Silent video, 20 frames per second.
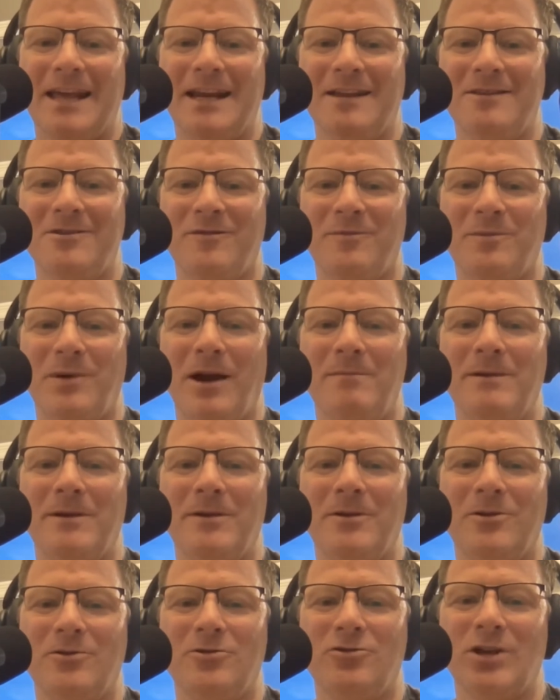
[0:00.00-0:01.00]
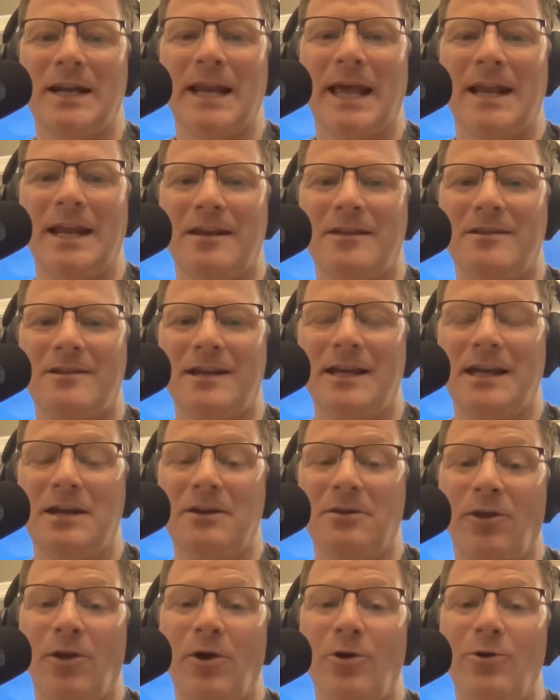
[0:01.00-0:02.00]
as you've probably heard, genetics
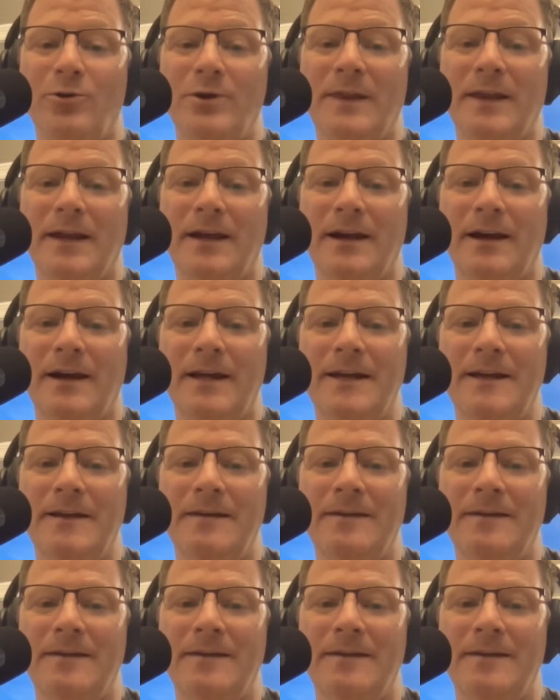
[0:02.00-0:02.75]
can load the gun